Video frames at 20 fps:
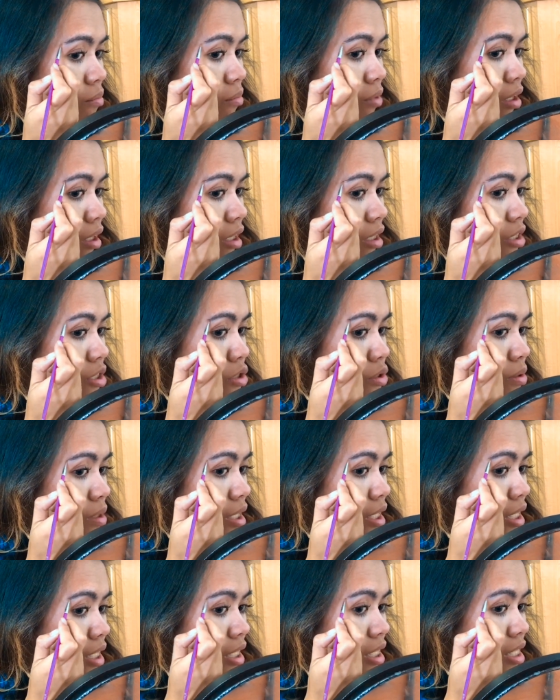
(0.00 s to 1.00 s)
But it
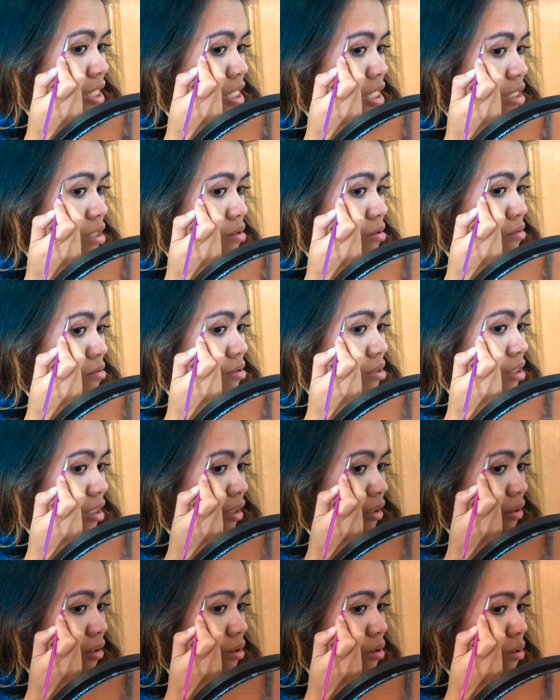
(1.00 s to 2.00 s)
dries
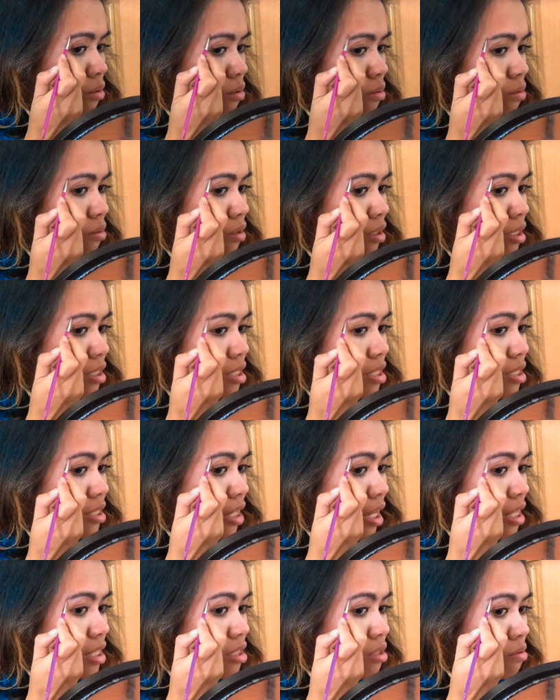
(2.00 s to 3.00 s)
really, it
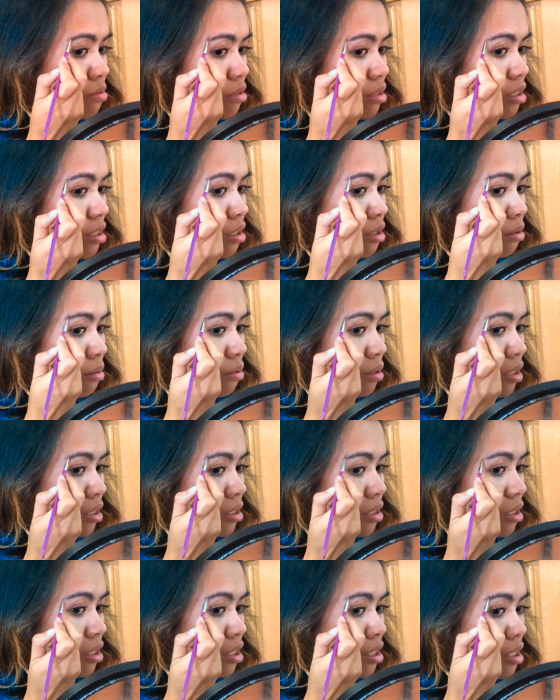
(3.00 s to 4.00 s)
sets really
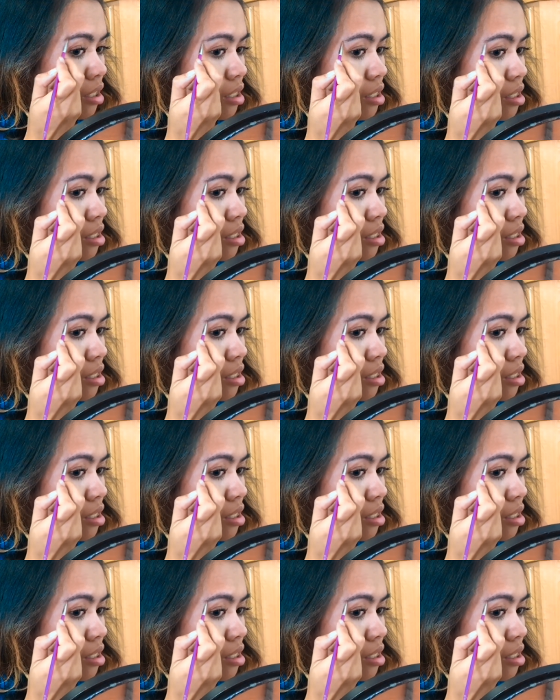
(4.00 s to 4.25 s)
quickly.